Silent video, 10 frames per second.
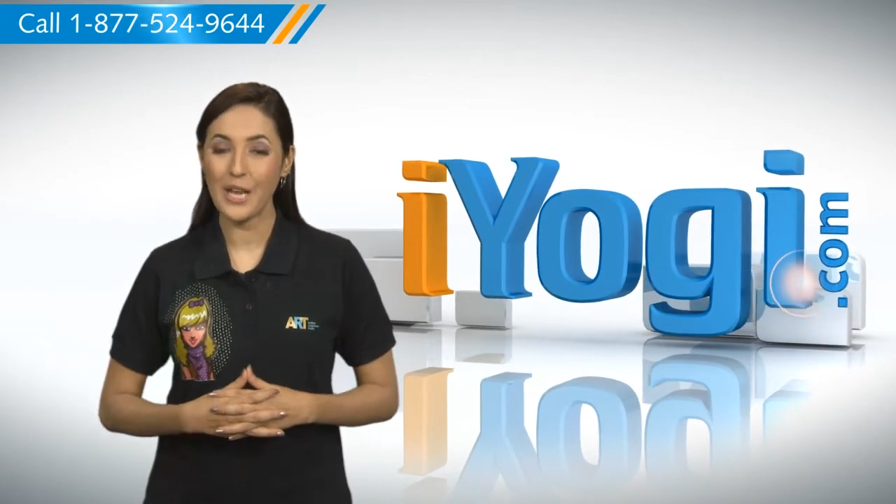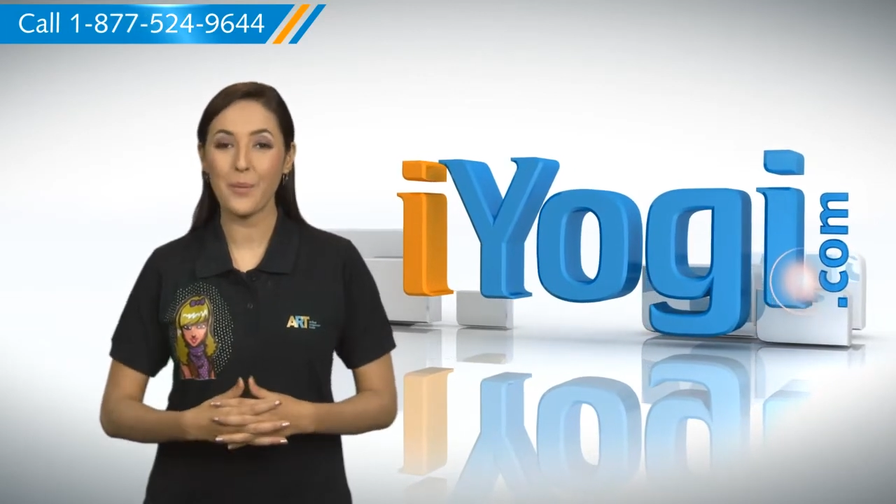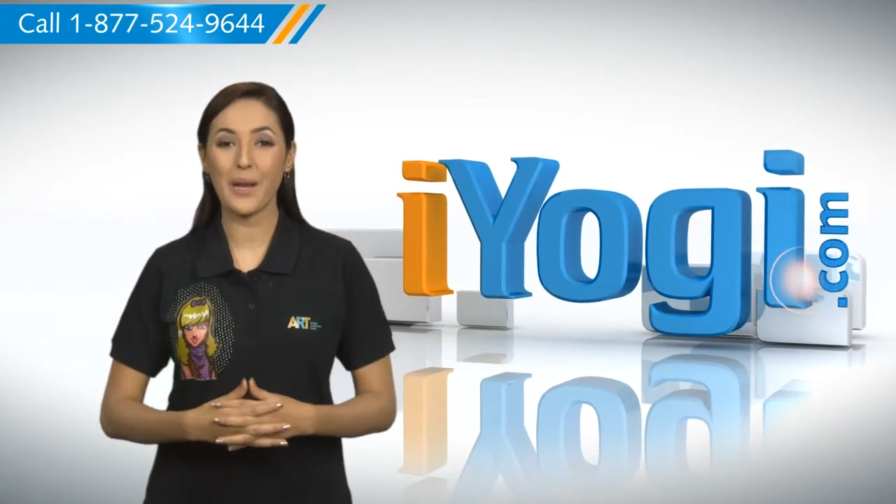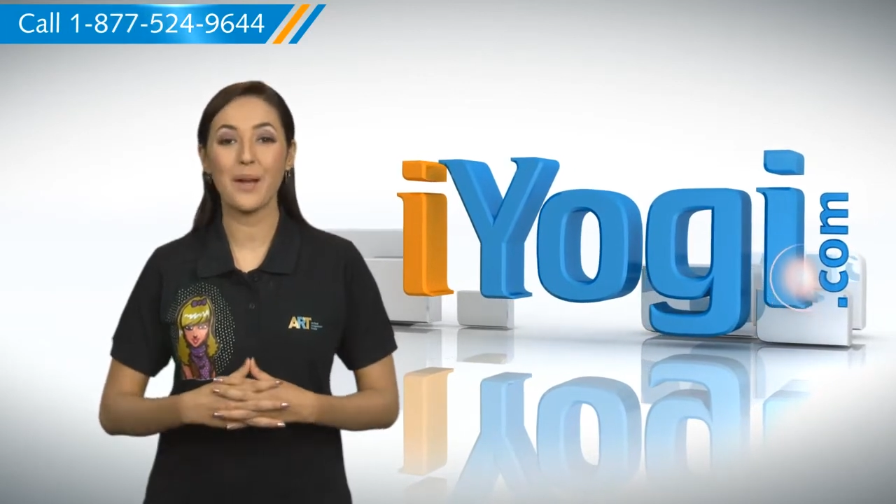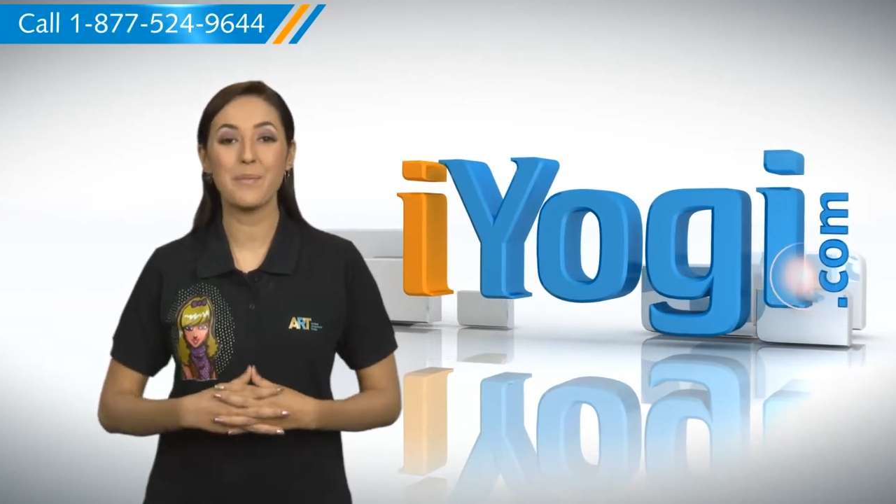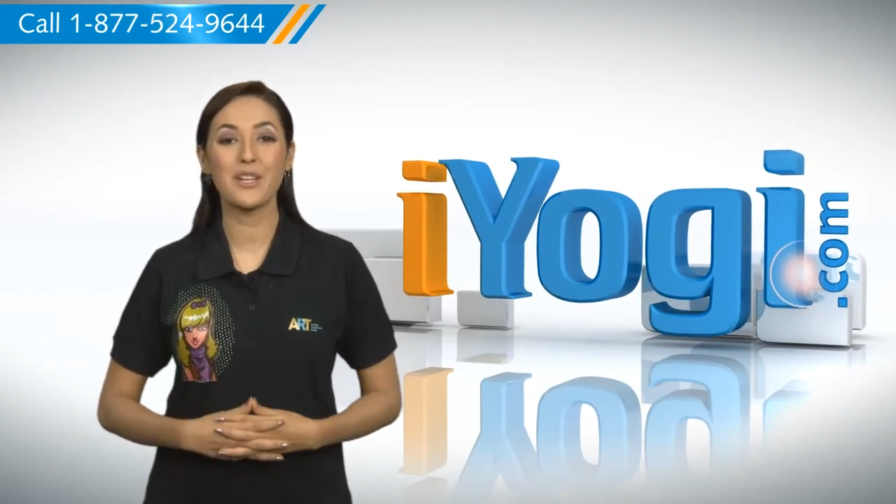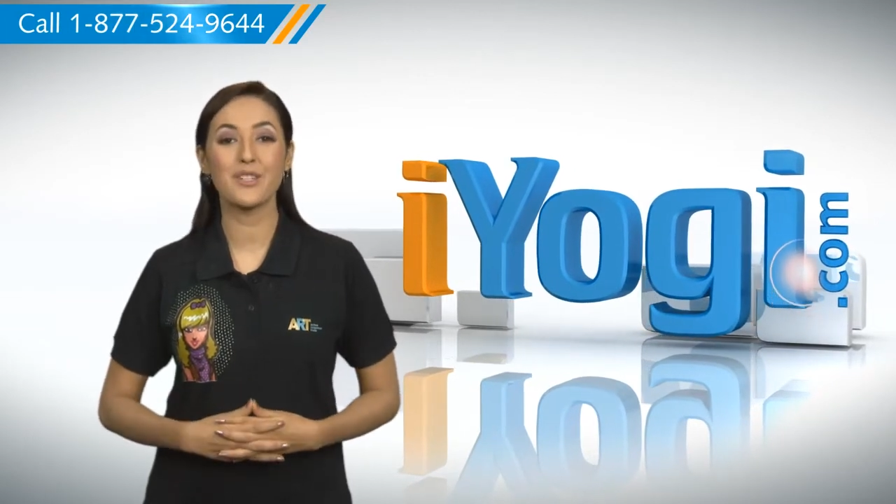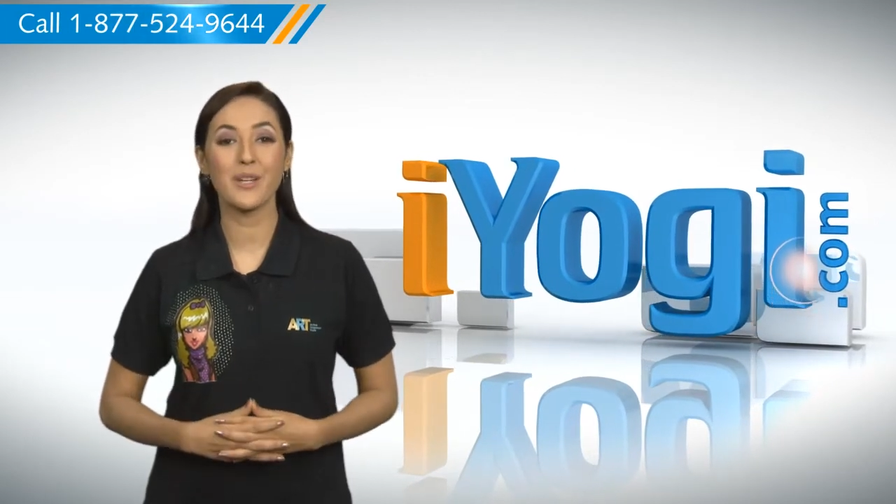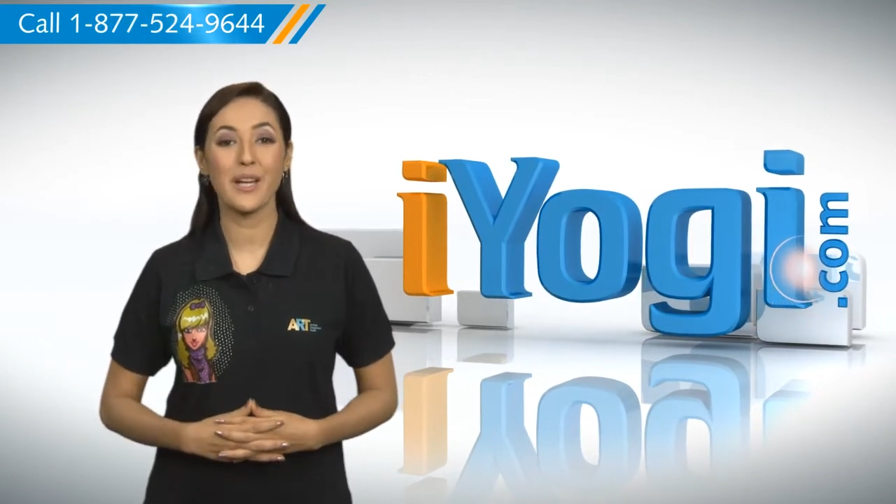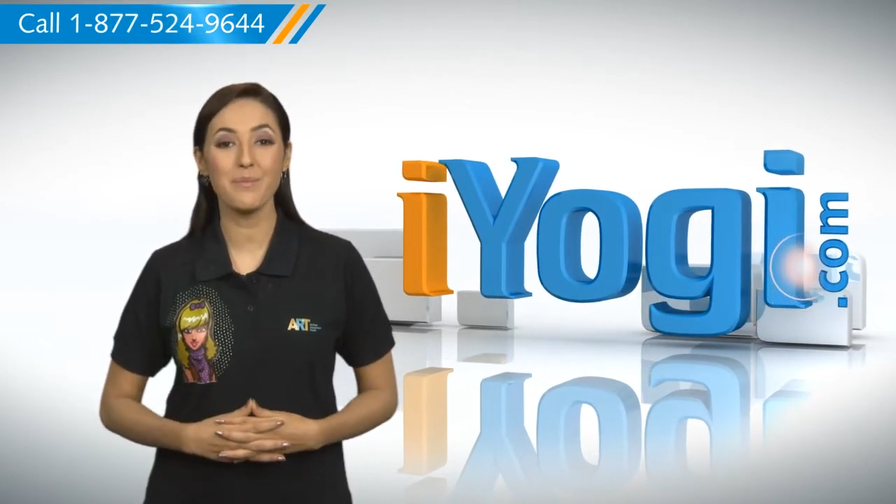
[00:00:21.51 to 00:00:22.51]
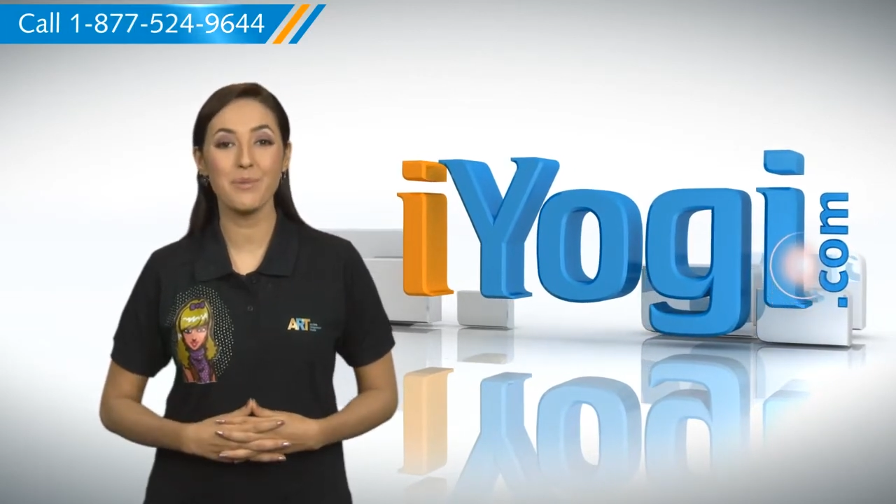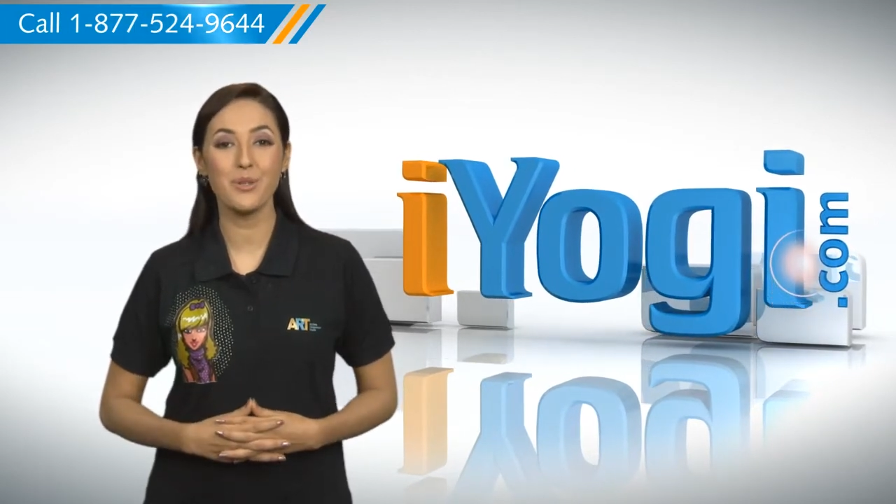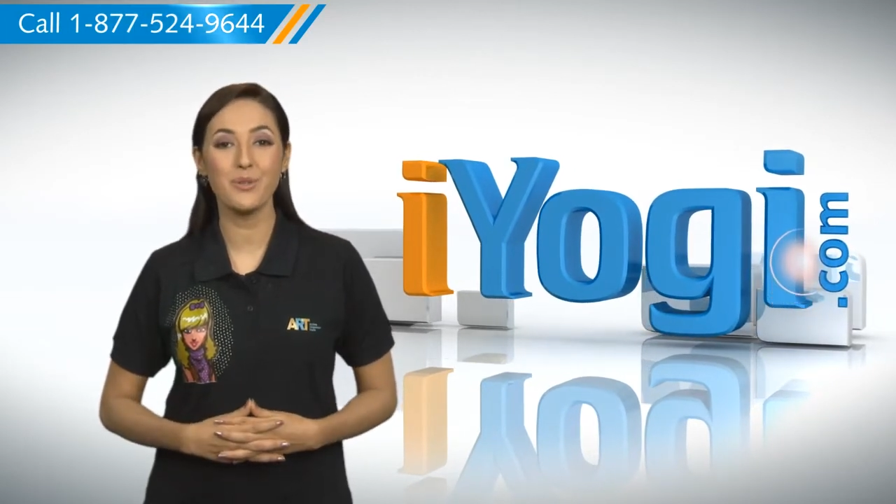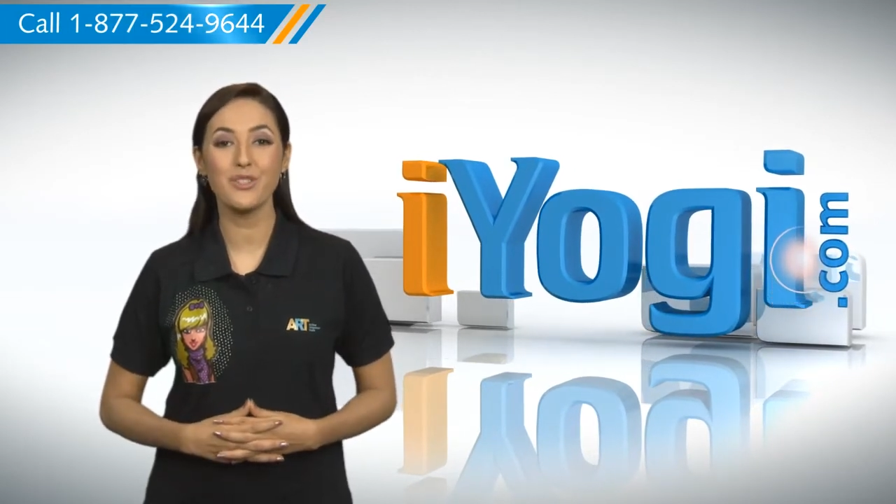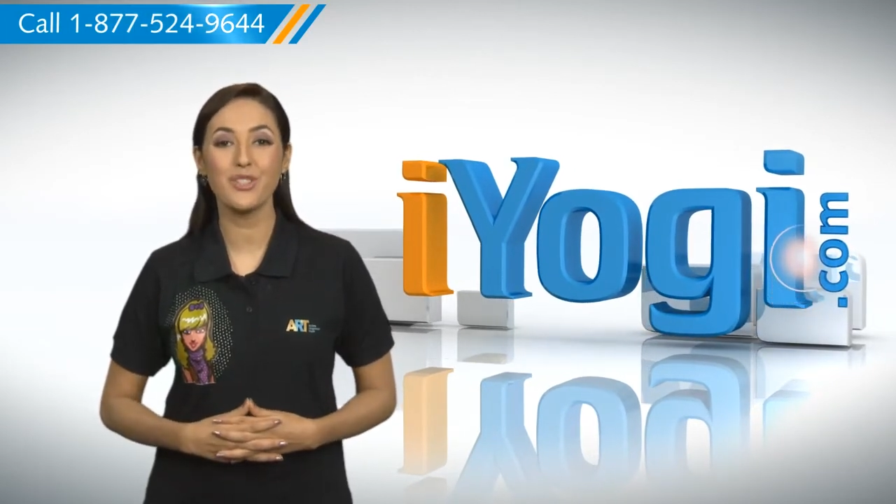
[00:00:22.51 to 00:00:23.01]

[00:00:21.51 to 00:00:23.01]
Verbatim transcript: Well, I'm here to help you